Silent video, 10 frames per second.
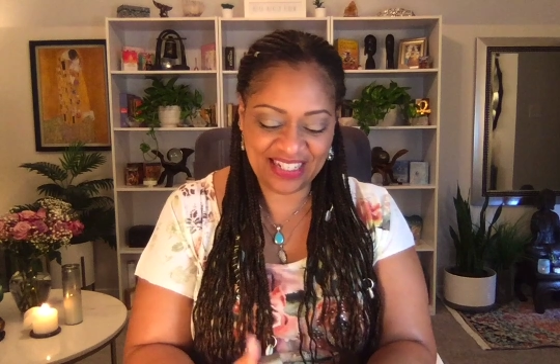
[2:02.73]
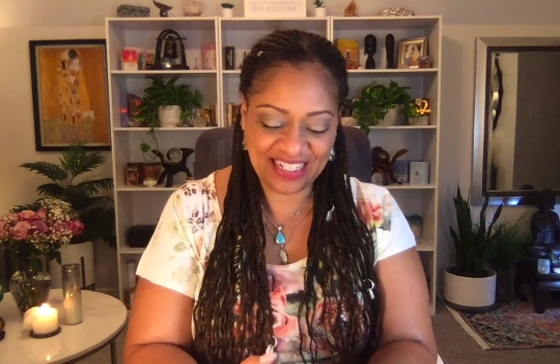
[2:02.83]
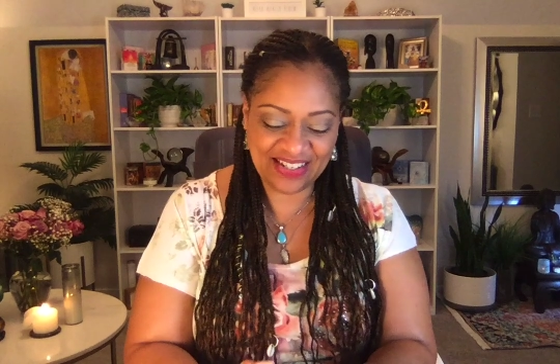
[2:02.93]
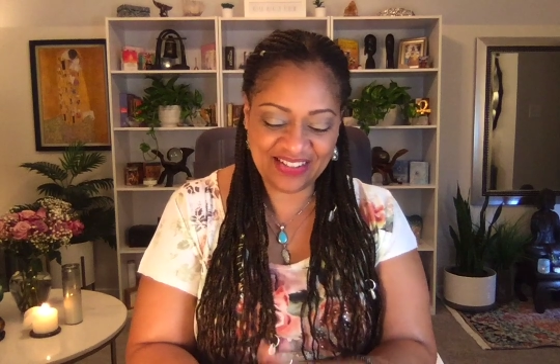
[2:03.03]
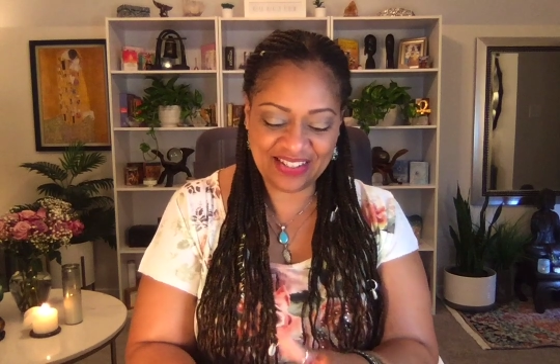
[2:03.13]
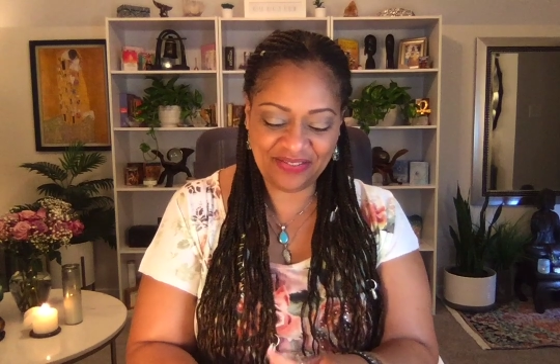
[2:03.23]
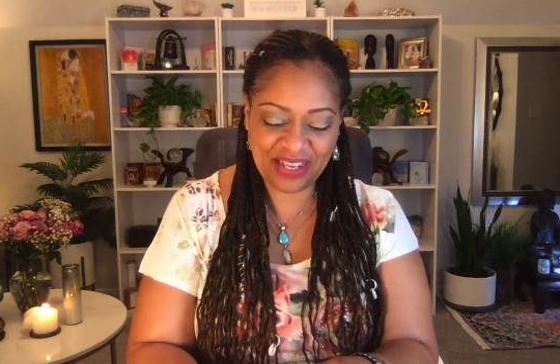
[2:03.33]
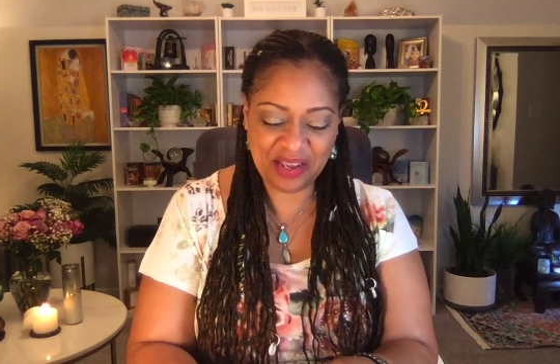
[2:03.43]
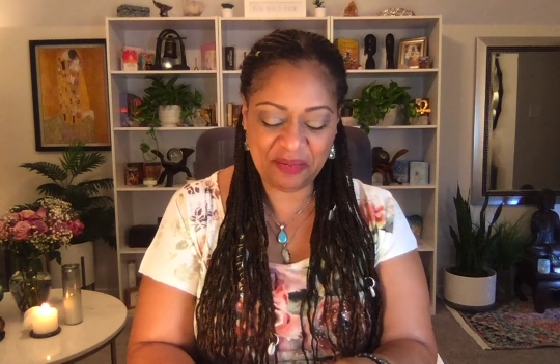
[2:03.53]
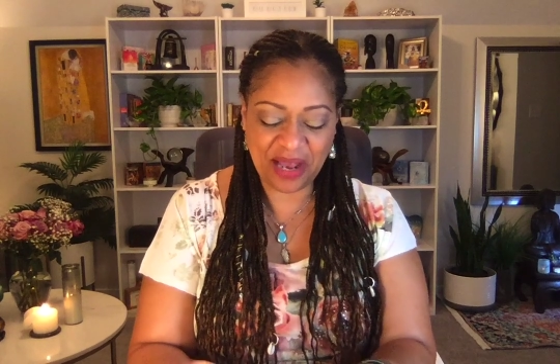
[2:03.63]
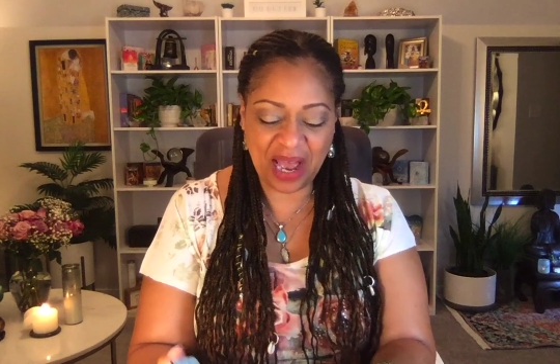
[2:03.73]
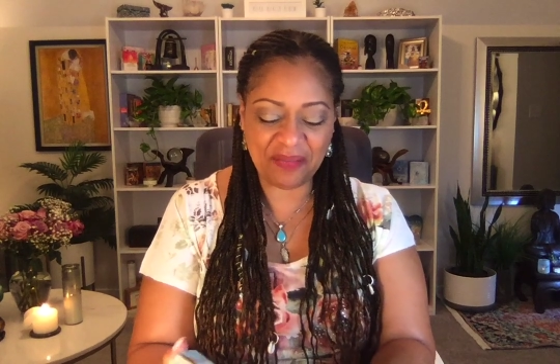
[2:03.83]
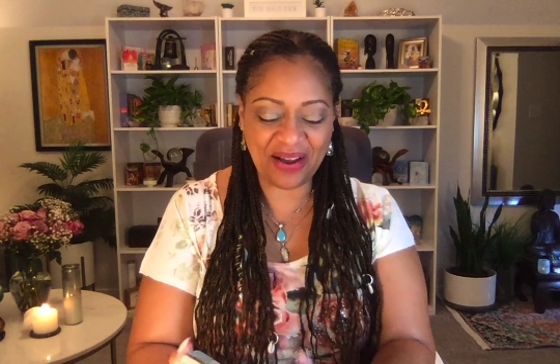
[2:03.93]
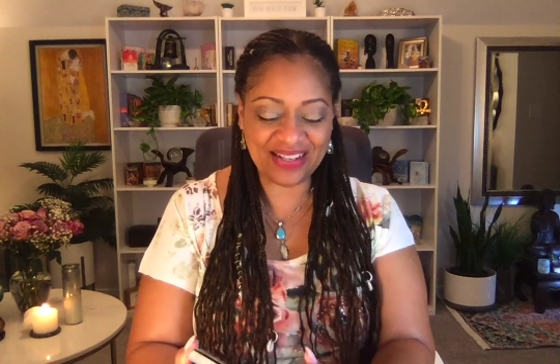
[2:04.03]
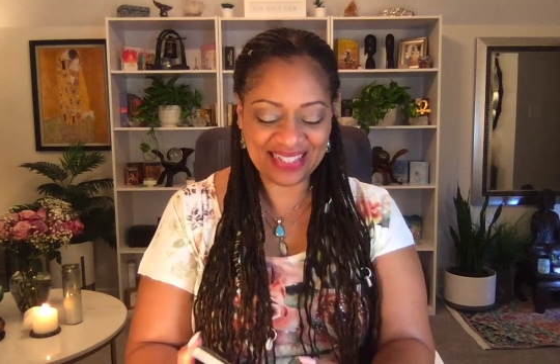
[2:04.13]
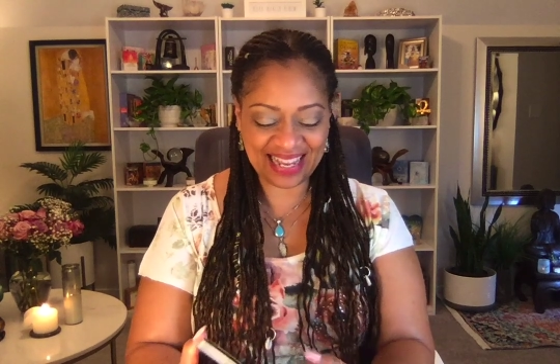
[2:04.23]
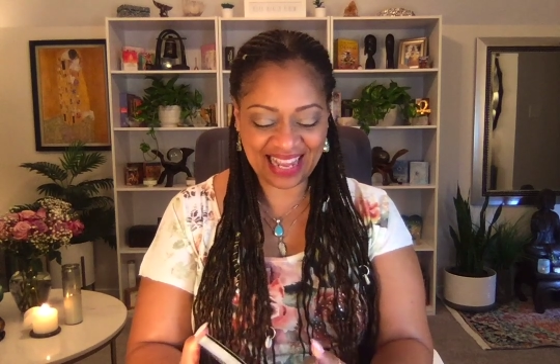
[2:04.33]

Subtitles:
years of hip-hop. I was like,